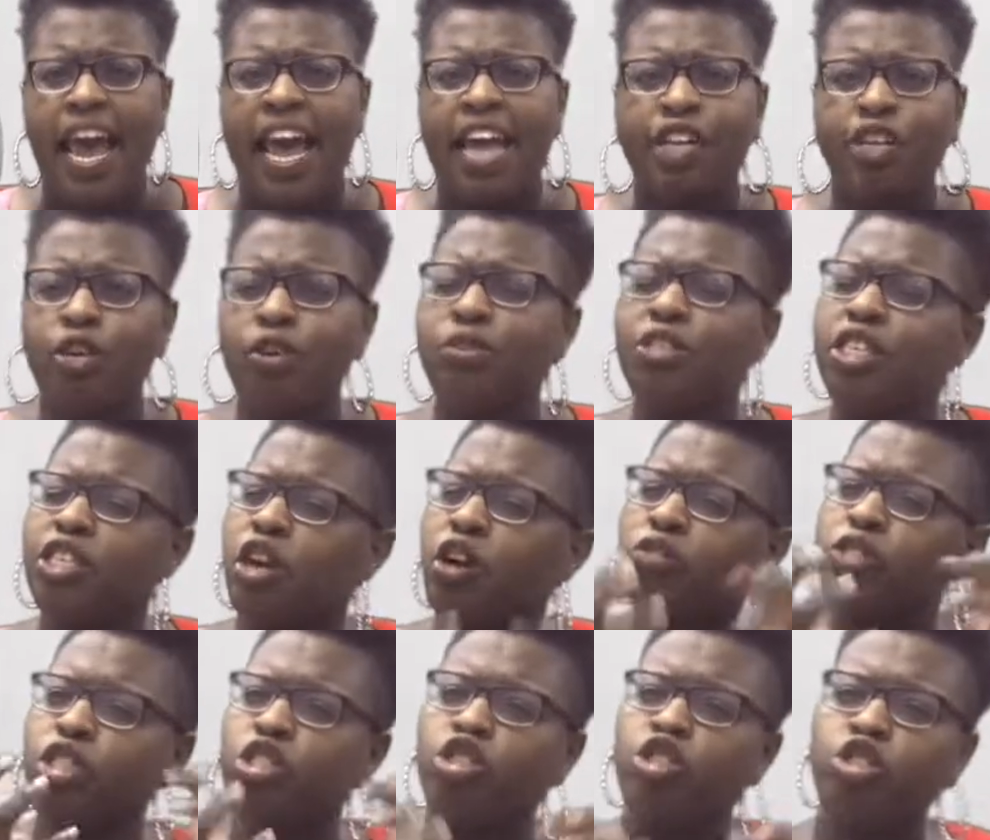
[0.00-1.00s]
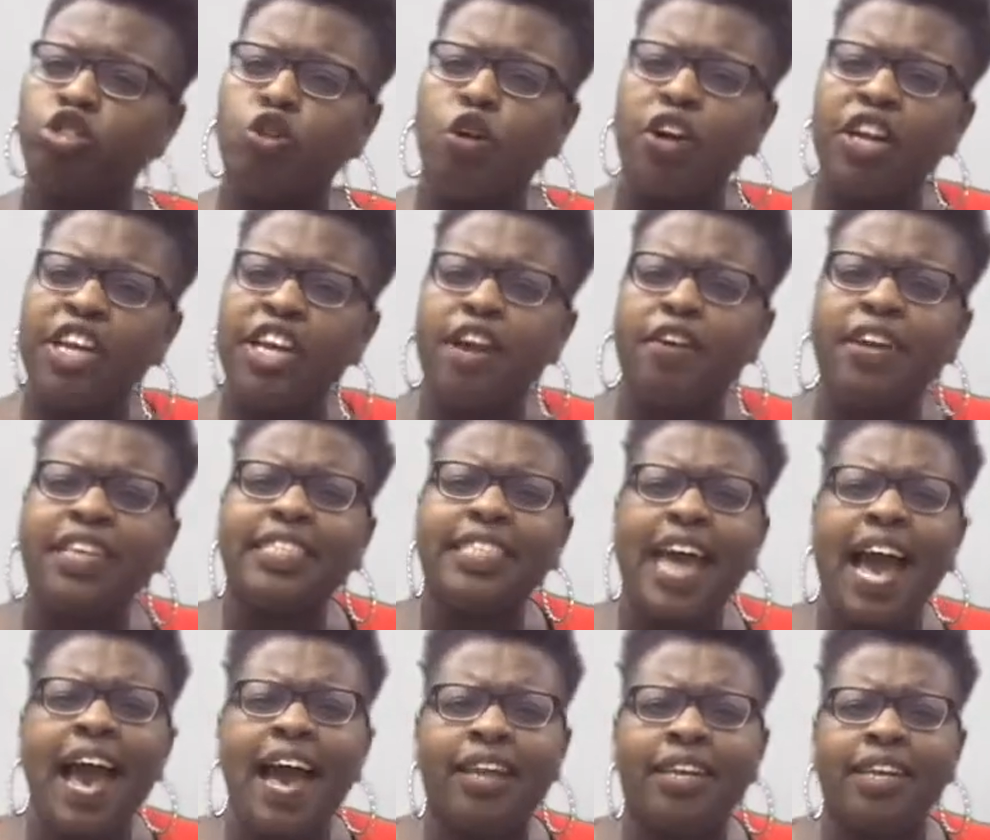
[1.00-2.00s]
and using those extraordinary
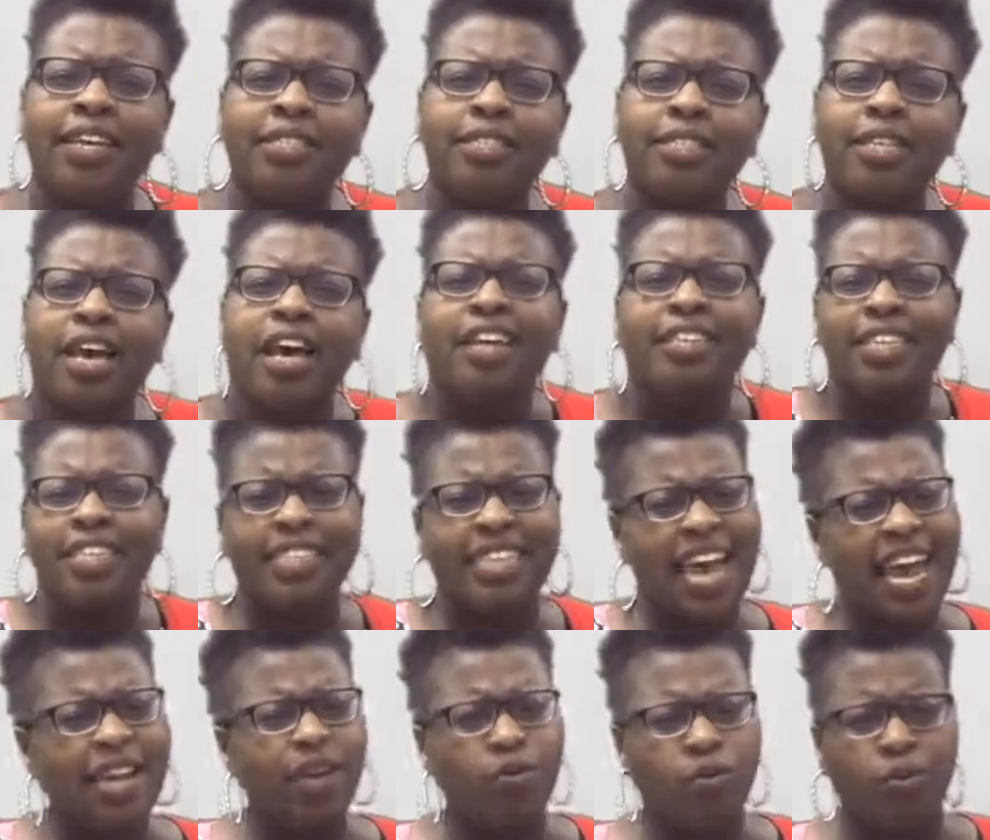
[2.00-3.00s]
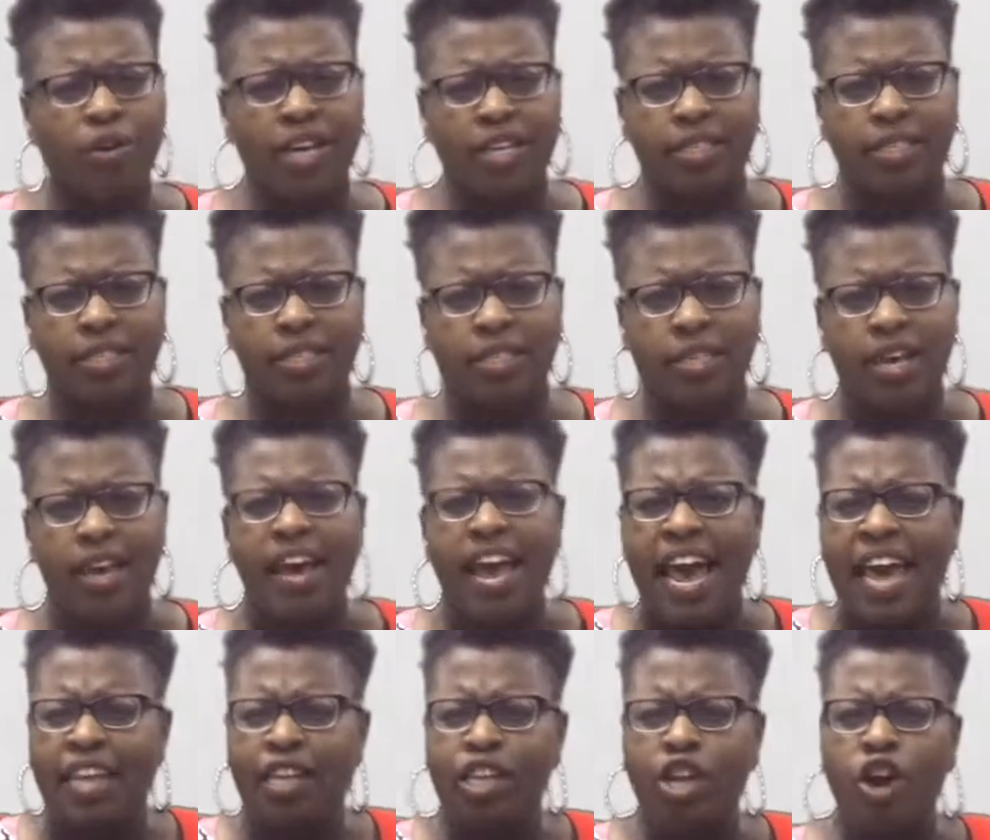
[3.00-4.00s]
talents to take risks
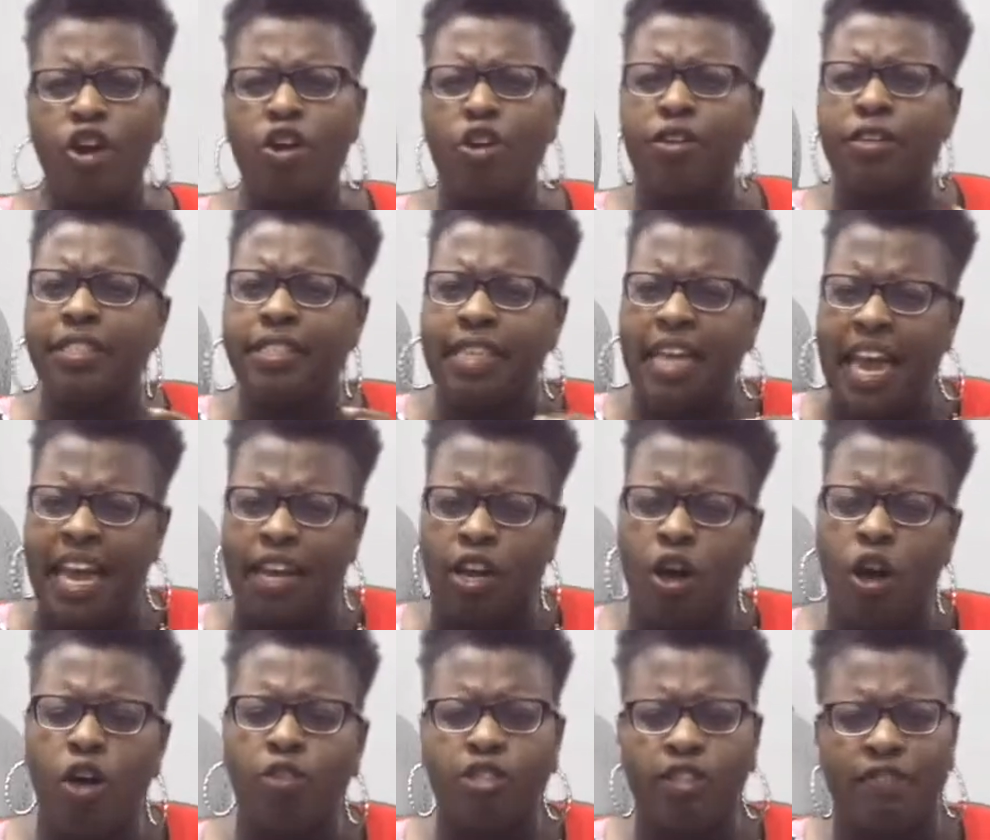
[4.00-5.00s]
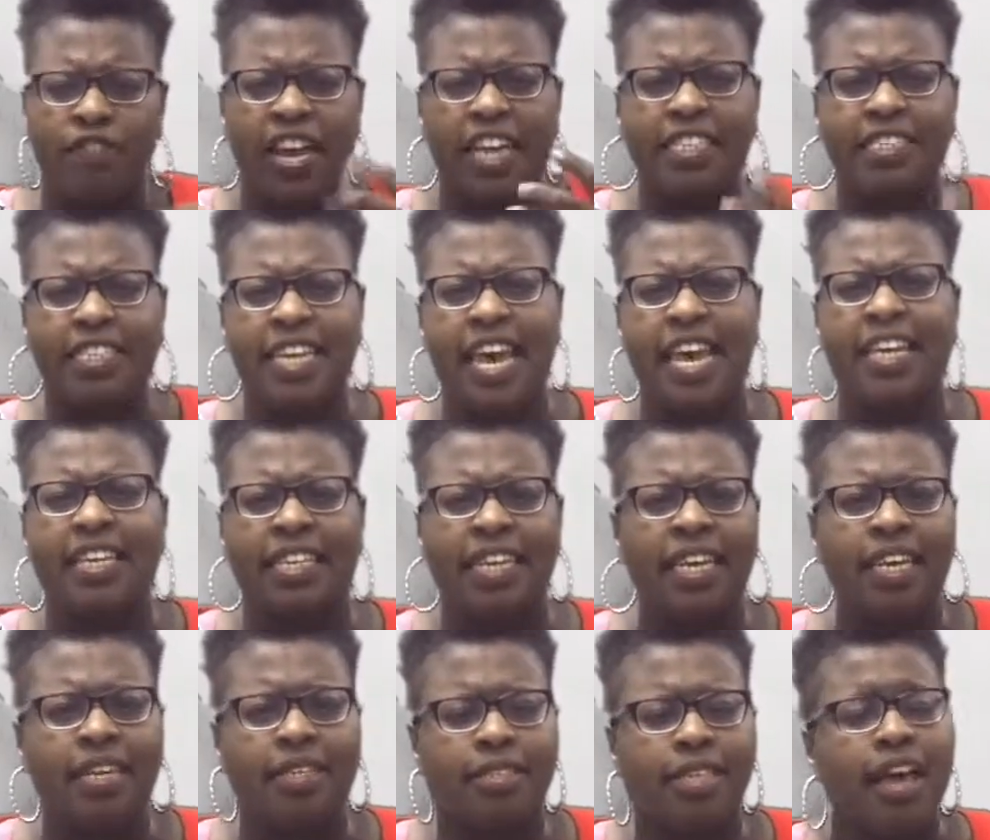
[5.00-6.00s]
and learn and cultivate
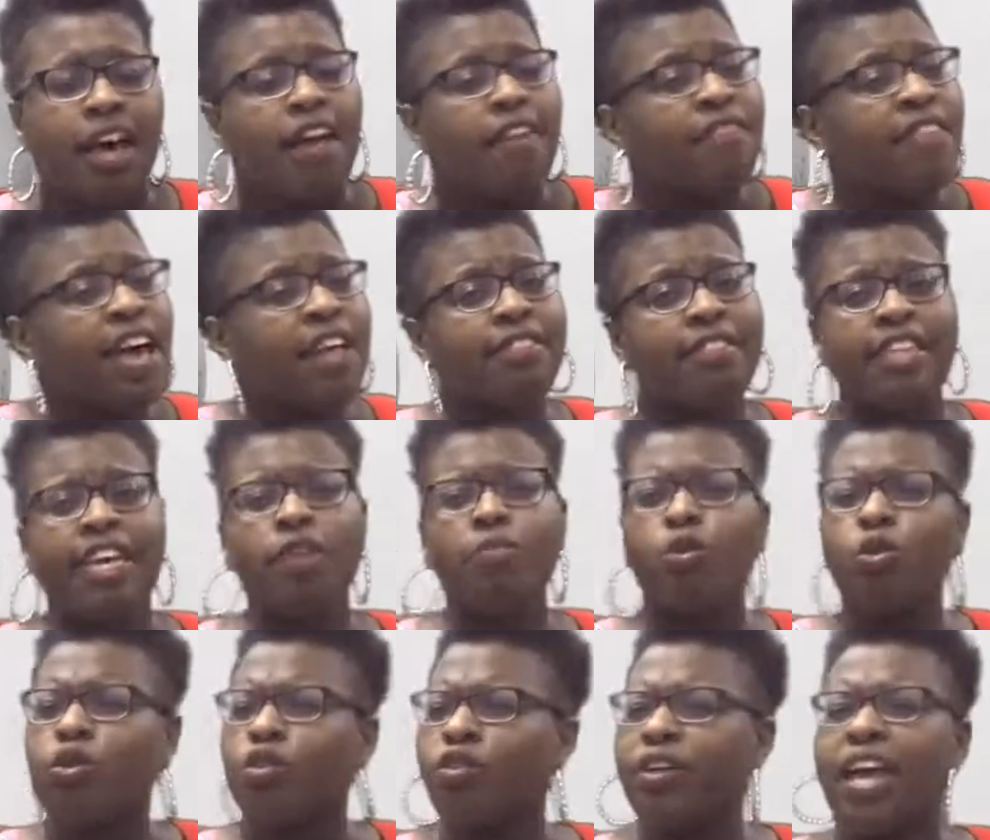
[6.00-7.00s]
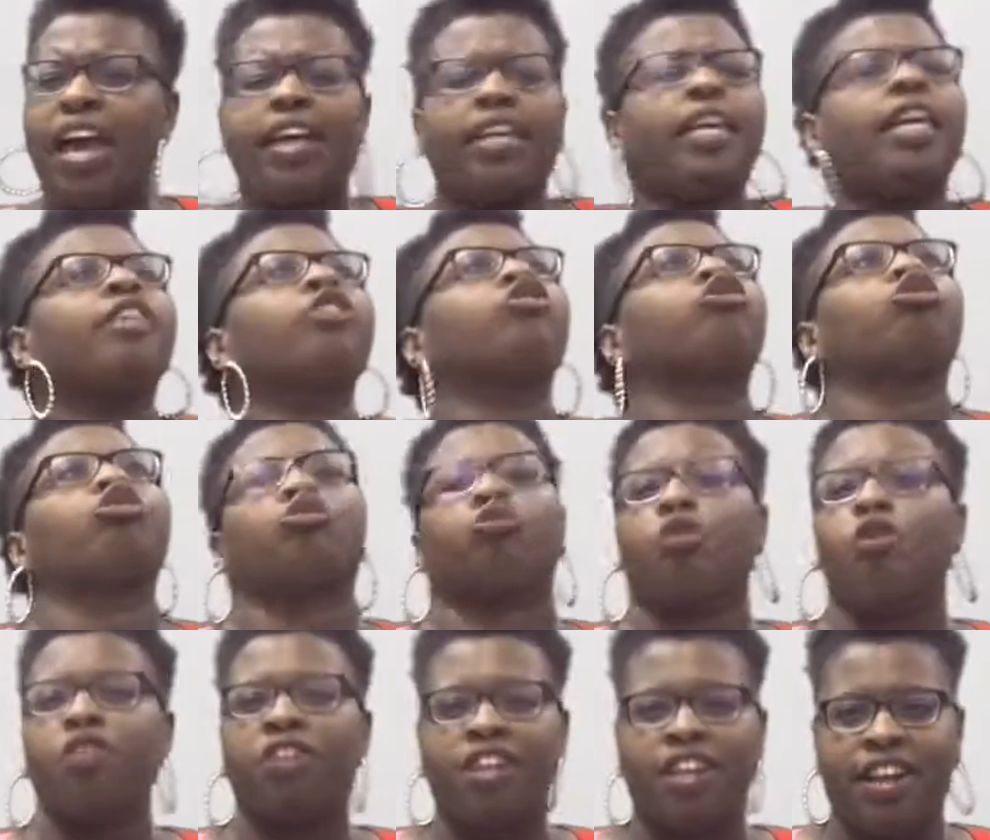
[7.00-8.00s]
techniques that then will create
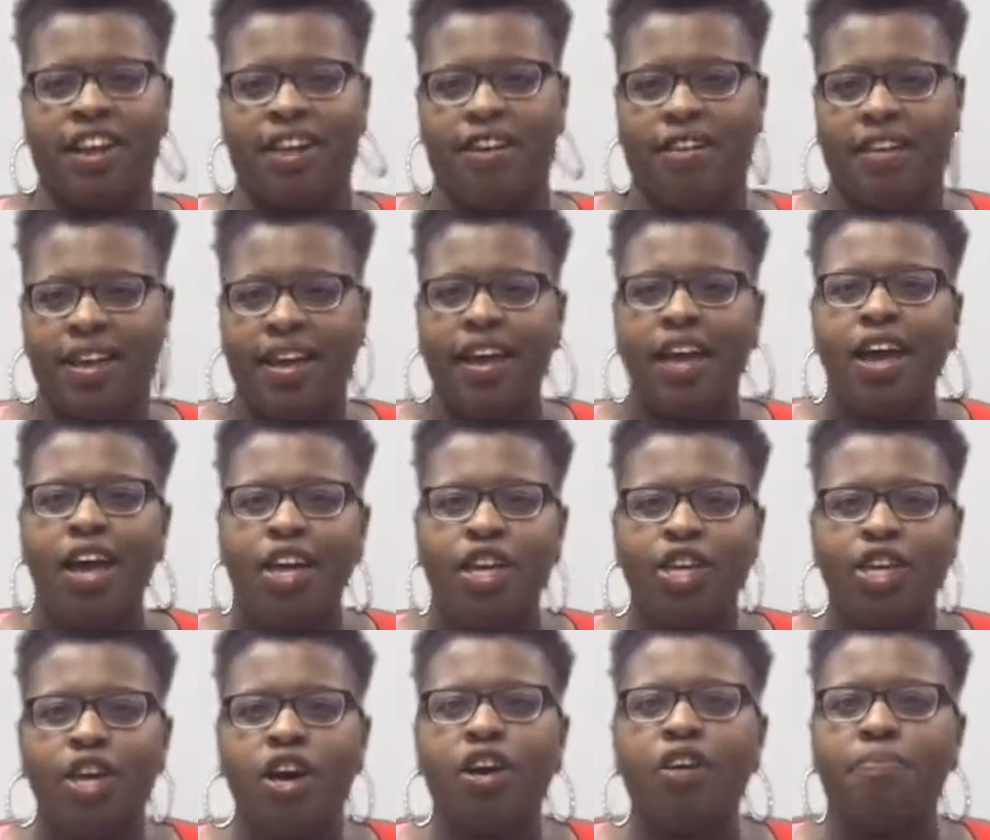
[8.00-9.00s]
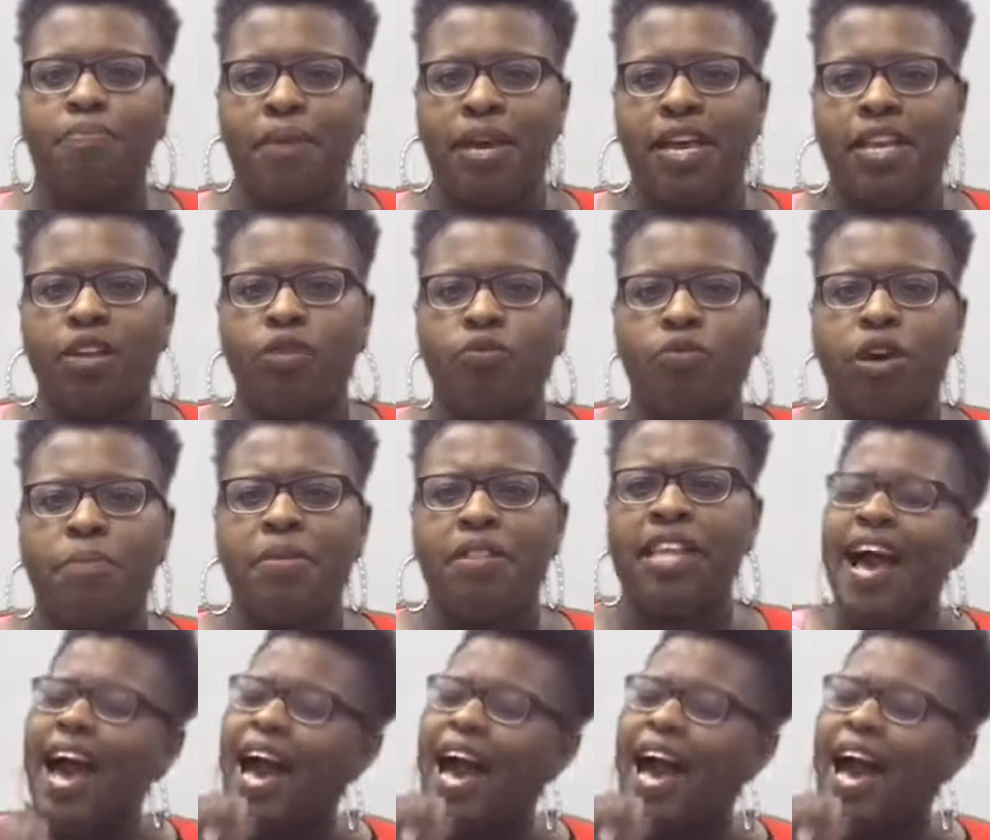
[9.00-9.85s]
extraordinary young men and women.